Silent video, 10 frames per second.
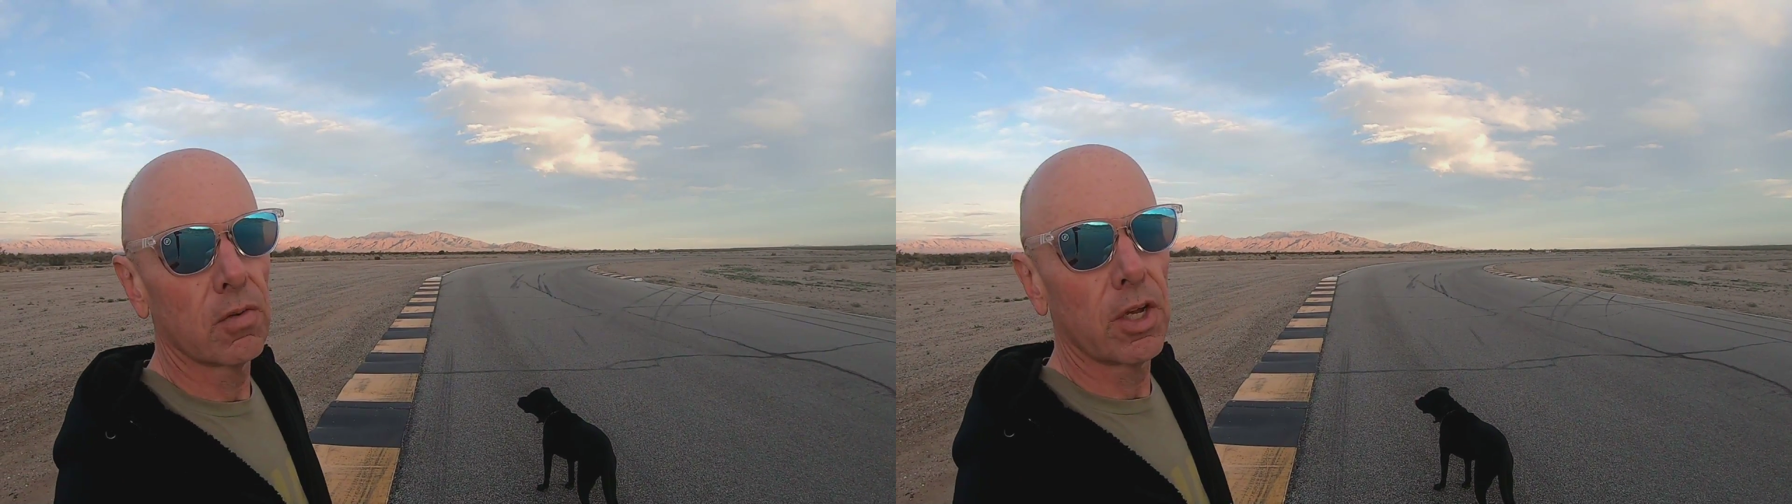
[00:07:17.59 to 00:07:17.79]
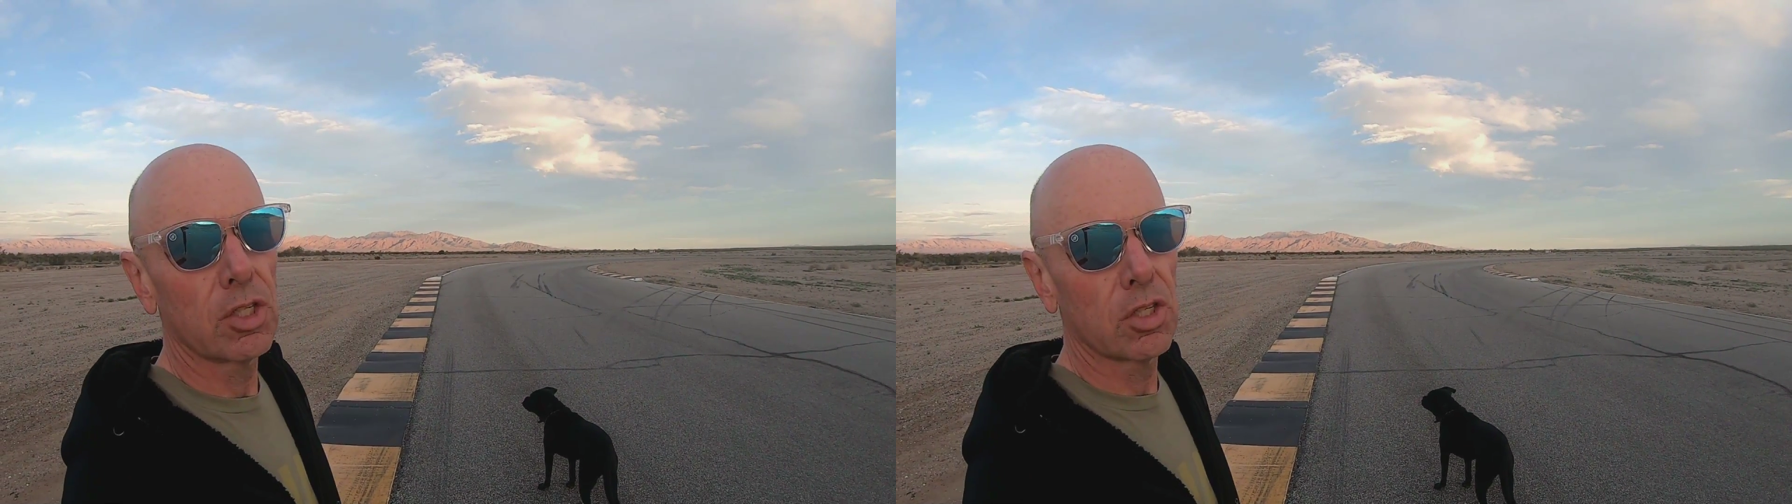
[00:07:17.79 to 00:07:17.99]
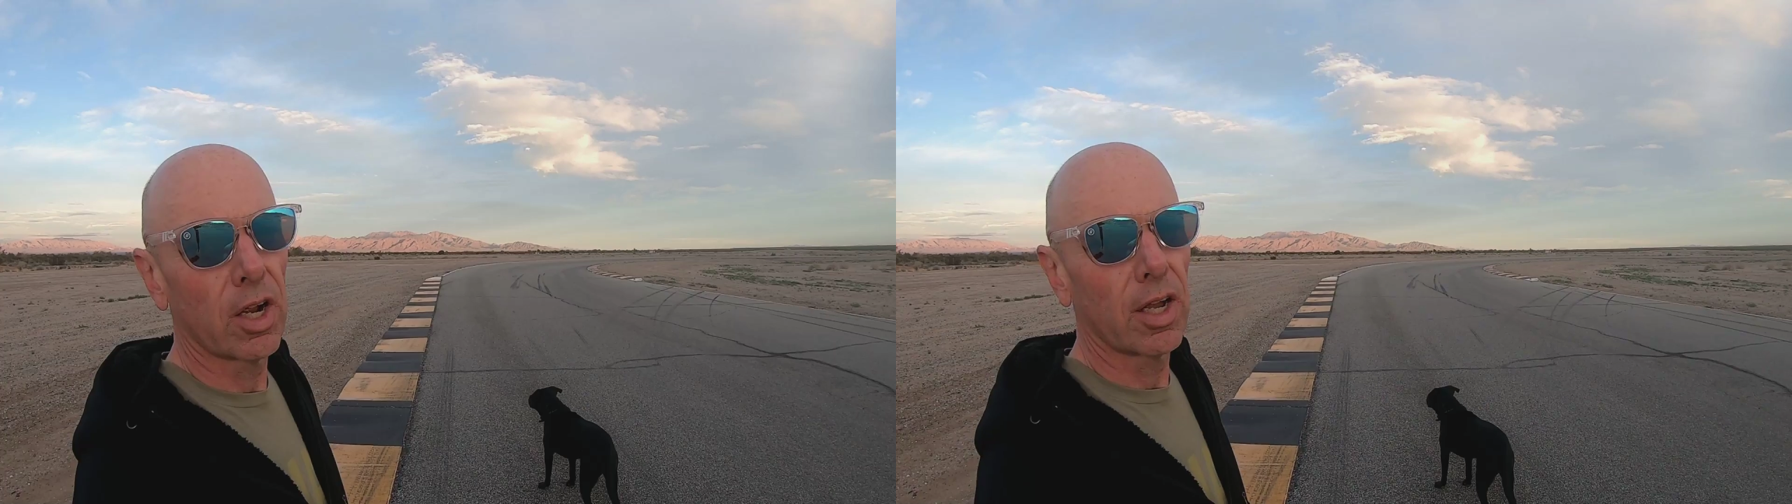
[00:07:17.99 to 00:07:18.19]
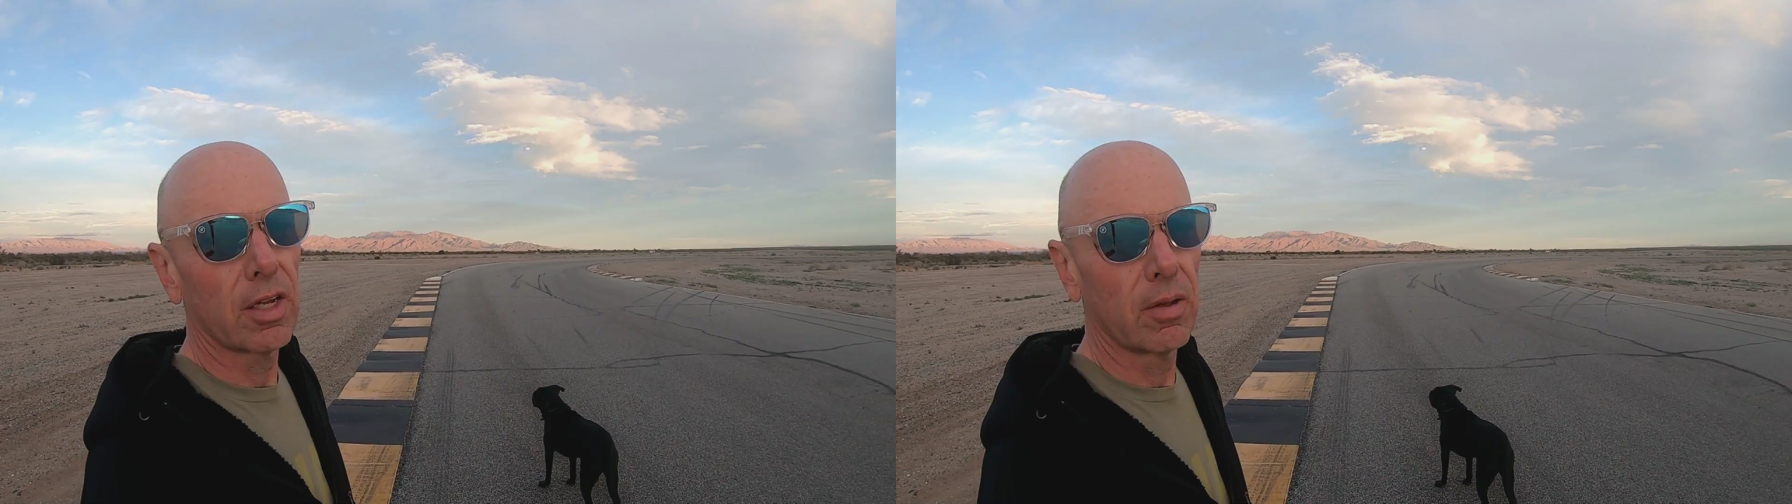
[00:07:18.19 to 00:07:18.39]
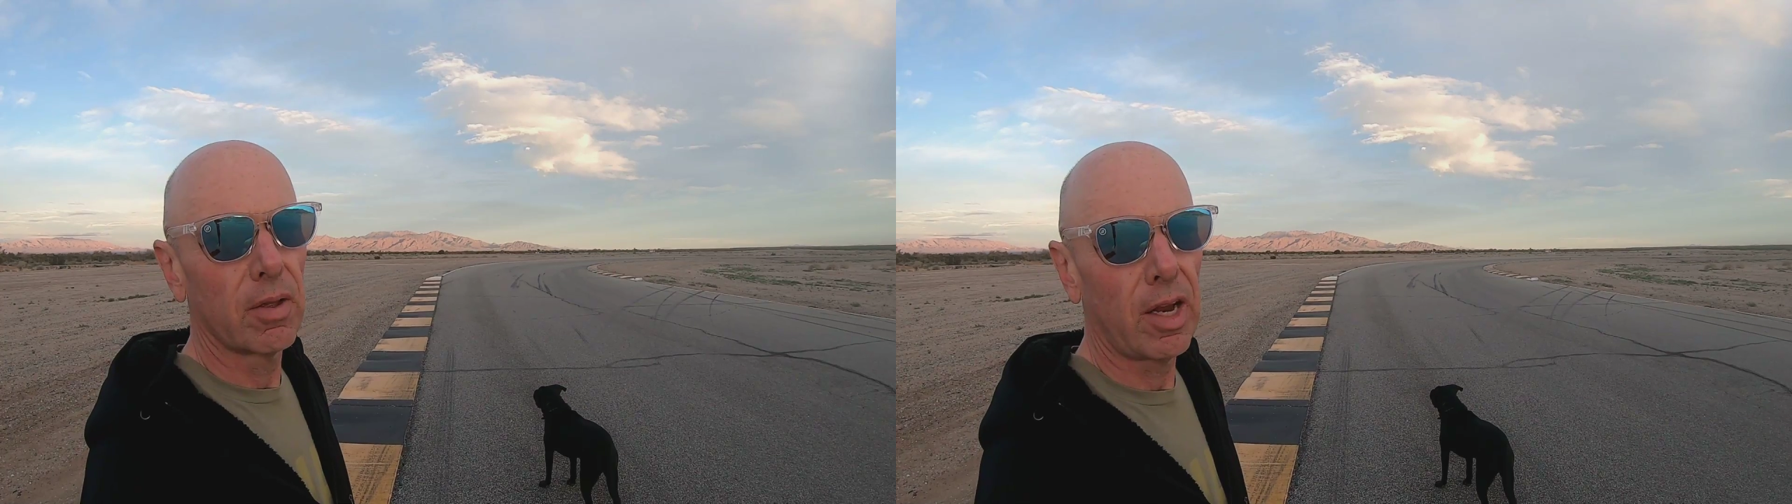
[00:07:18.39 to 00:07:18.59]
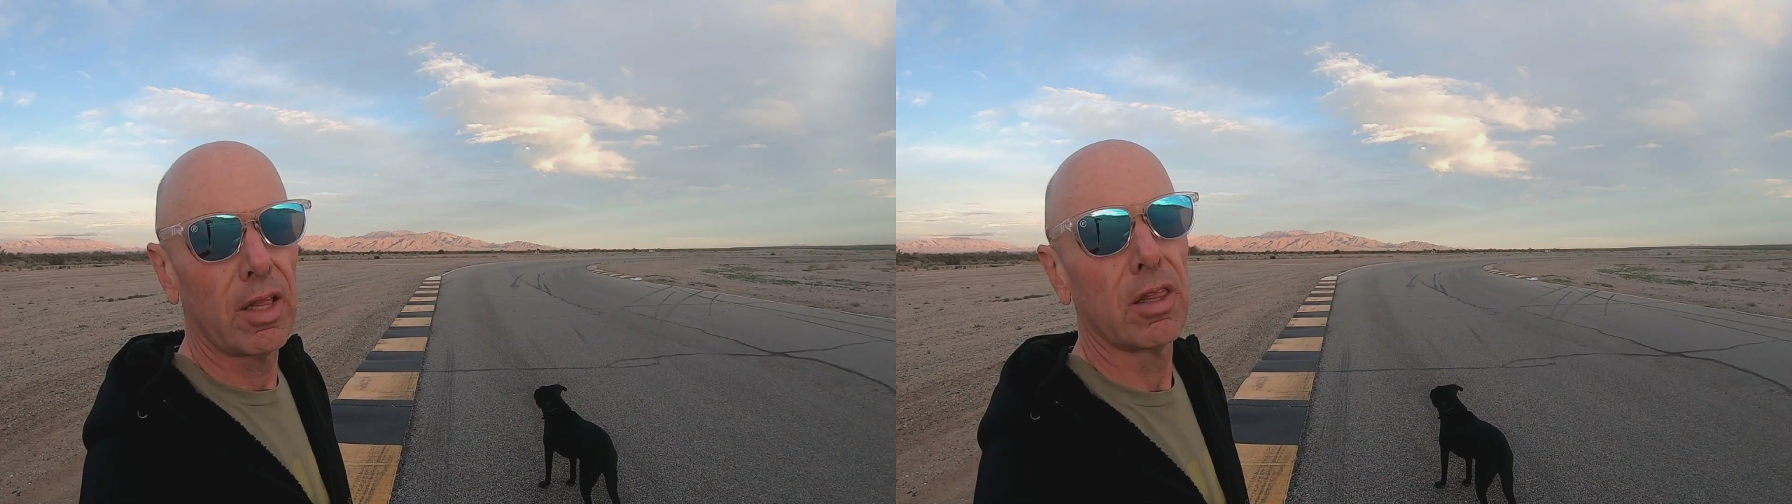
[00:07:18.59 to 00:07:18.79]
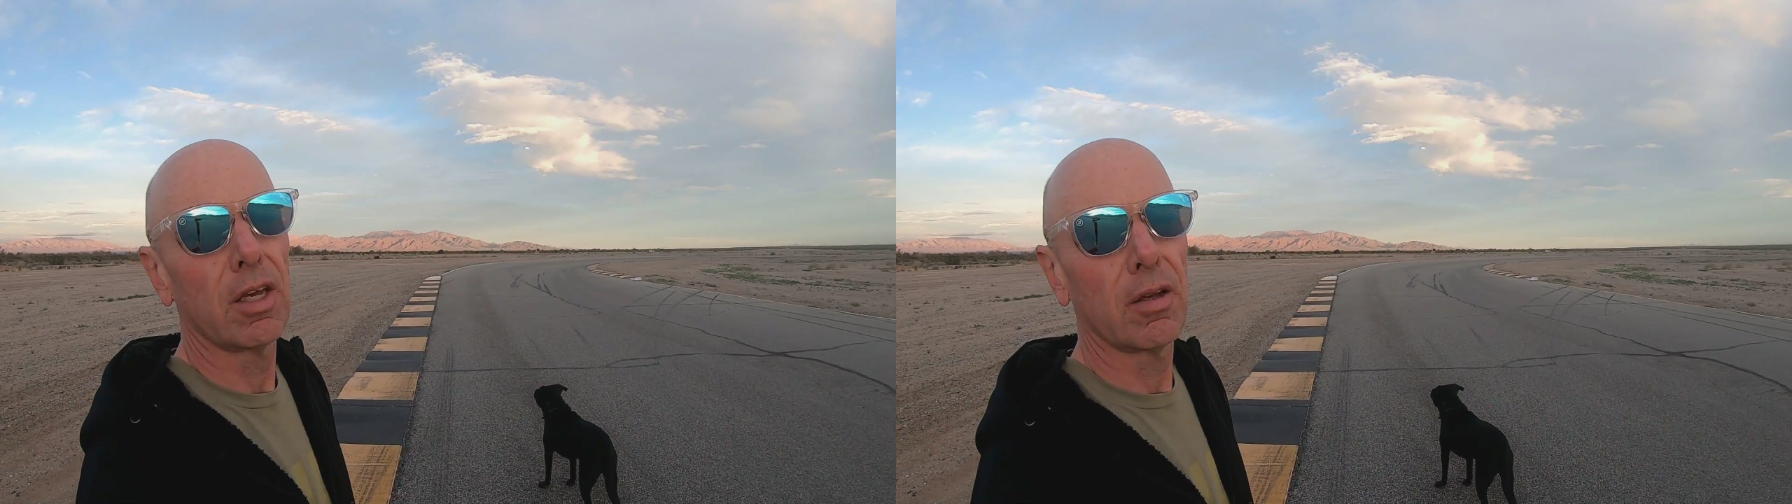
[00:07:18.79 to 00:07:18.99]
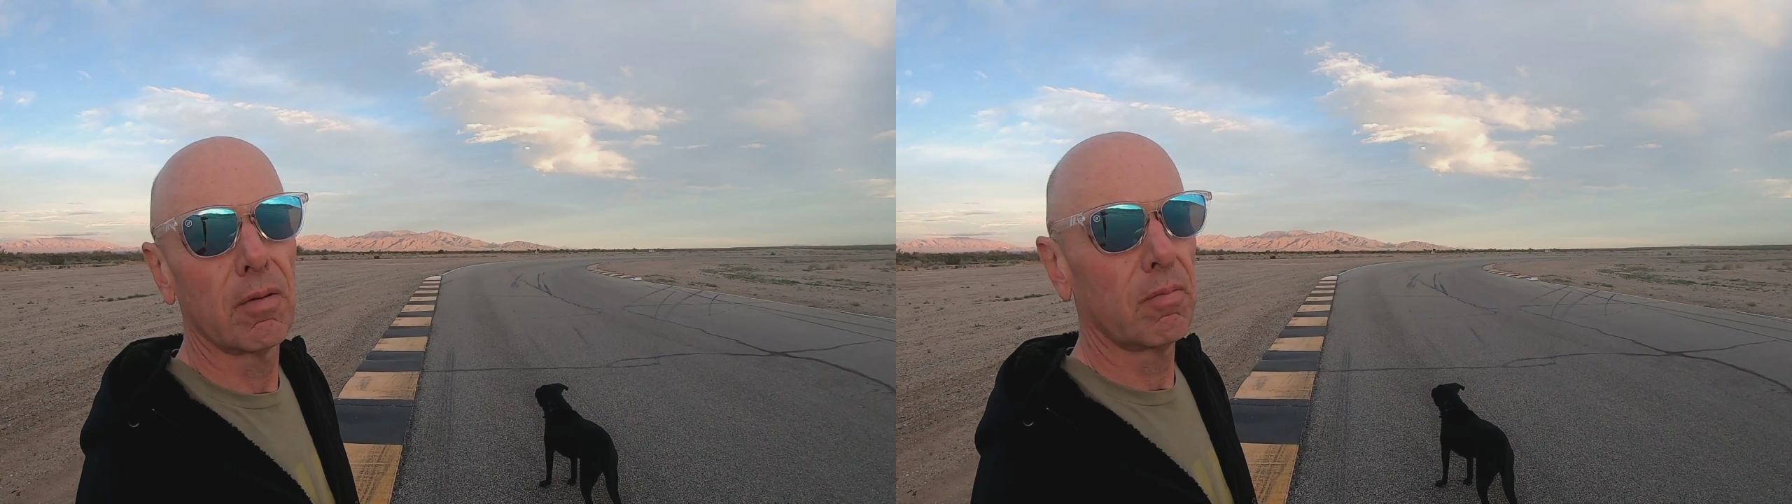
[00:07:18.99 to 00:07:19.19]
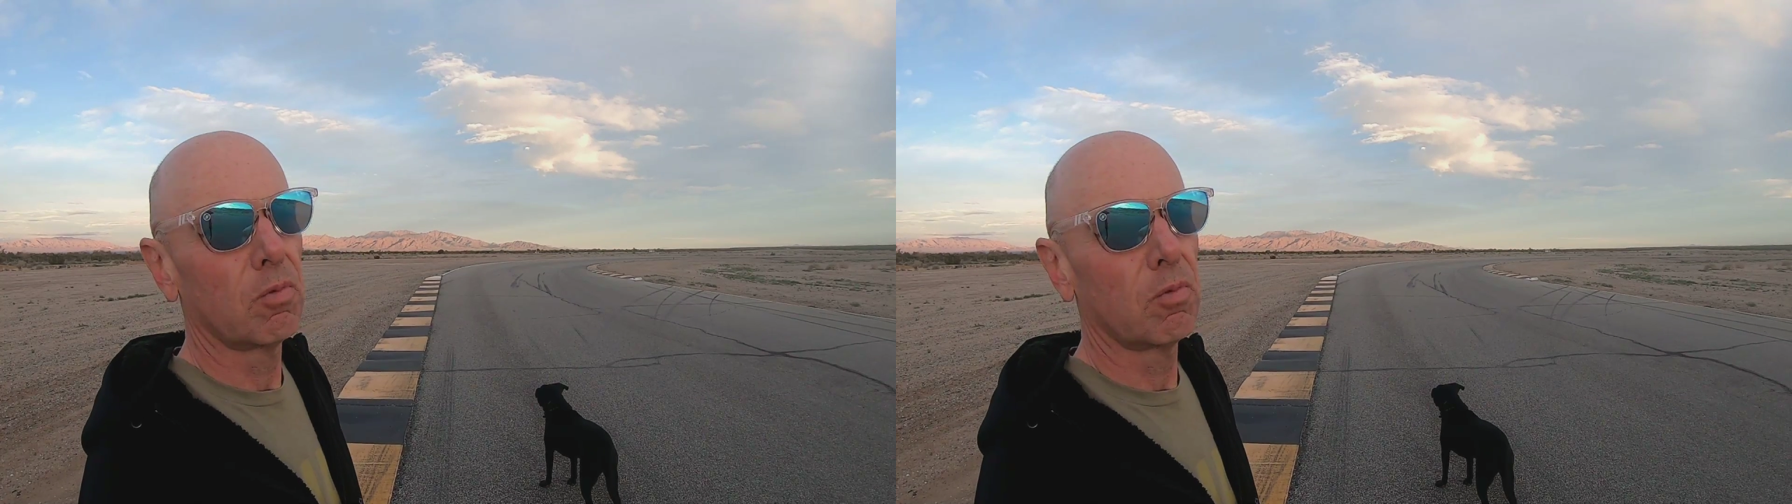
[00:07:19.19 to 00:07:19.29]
the racetrack. Anything.